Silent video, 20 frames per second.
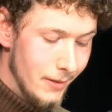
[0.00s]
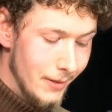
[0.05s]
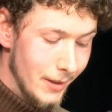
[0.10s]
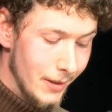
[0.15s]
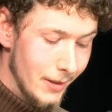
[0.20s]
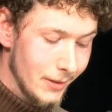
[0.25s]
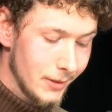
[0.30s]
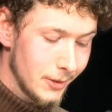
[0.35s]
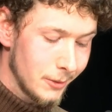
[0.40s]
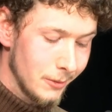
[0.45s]
The
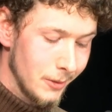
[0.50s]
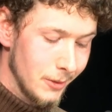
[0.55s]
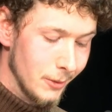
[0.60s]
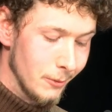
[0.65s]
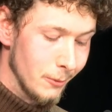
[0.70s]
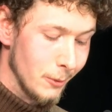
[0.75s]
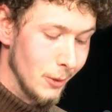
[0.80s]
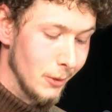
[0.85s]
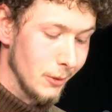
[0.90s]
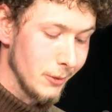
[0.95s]
histories
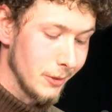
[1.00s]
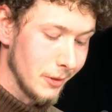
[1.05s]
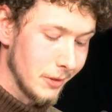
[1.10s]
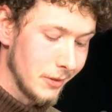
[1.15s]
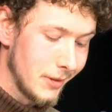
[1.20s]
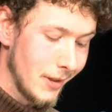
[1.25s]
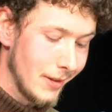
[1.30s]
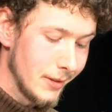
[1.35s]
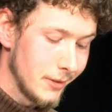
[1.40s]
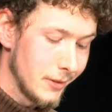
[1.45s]
of royal
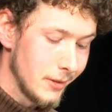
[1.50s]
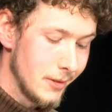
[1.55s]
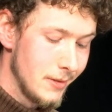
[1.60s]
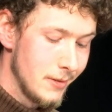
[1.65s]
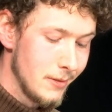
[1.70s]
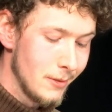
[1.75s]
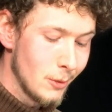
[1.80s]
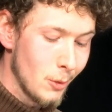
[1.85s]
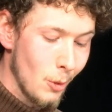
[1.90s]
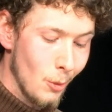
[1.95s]

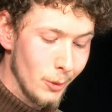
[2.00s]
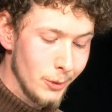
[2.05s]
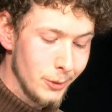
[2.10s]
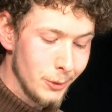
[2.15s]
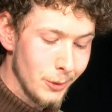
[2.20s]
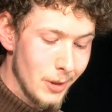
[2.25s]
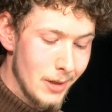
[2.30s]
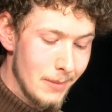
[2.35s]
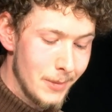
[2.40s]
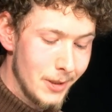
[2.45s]
succession, court
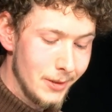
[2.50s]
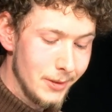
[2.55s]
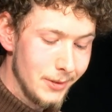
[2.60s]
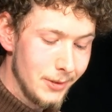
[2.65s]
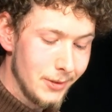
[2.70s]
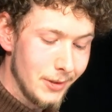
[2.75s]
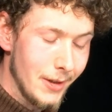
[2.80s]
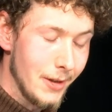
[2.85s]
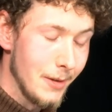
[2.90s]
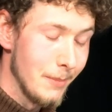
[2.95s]

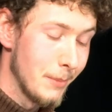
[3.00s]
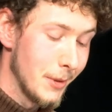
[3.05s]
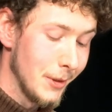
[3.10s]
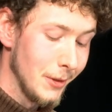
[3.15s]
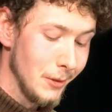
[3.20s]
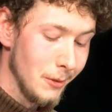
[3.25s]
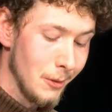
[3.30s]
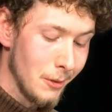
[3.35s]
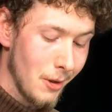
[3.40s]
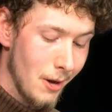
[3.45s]
dramas, and
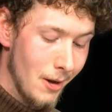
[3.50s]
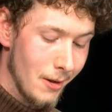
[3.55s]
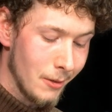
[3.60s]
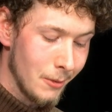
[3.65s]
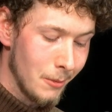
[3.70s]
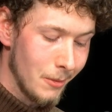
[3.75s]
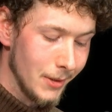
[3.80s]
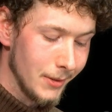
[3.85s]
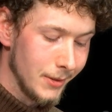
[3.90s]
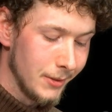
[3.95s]
imperial
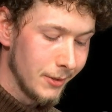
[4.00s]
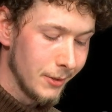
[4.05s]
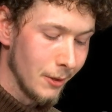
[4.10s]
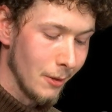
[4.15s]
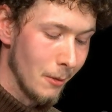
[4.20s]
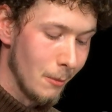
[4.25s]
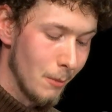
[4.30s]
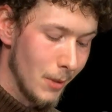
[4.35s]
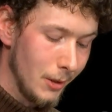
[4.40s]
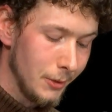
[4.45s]
conquests
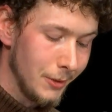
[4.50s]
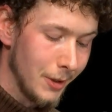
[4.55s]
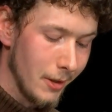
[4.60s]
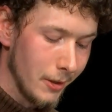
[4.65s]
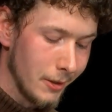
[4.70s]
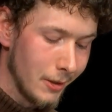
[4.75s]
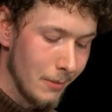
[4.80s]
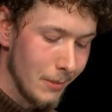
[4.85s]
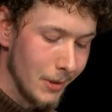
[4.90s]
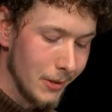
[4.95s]
are well
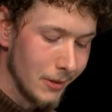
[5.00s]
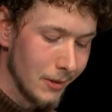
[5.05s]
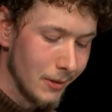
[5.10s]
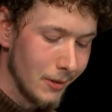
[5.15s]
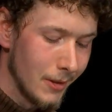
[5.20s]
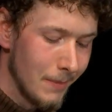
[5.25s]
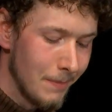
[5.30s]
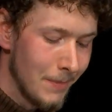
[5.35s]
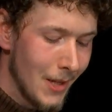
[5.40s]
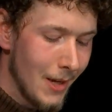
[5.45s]

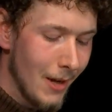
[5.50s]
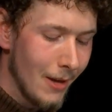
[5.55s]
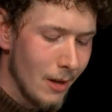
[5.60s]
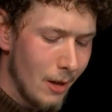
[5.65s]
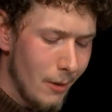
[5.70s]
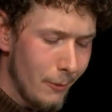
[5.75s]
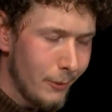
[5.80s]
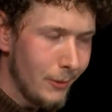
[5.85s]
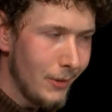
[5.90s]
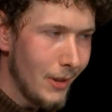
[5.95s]
documented and
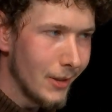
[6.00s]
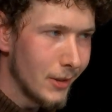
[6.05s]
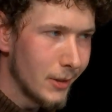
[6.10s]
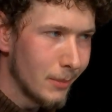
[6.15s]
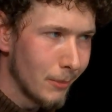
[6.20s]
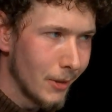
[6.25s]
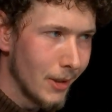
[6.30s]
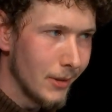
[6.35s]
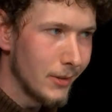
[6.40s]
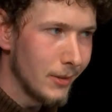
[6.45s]
often
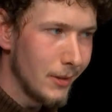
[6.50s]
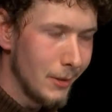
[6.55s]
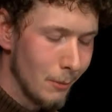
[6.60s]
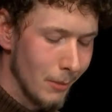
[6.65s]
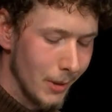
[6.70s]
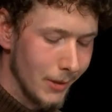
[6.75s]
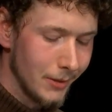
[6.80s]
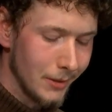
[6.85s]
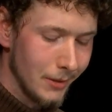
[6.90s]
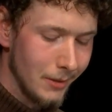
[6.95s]
expressly
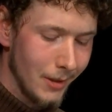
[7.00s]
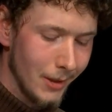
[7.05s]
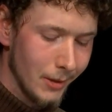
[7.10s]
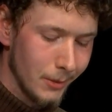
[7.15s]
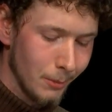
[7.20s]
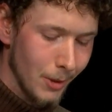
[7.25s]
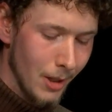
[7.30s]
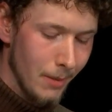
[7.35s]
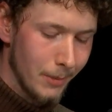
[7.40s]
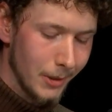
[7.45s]
written as
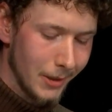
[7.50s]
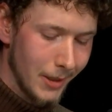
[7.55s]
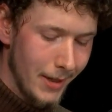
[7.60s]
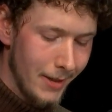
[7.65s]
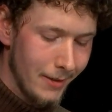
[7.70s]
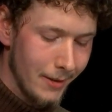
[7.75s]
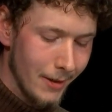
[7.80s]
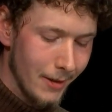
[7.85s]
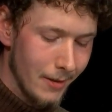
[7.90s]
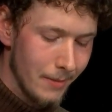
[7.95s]

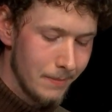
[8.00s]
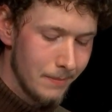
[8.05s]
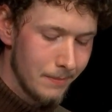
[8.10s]
propaganda.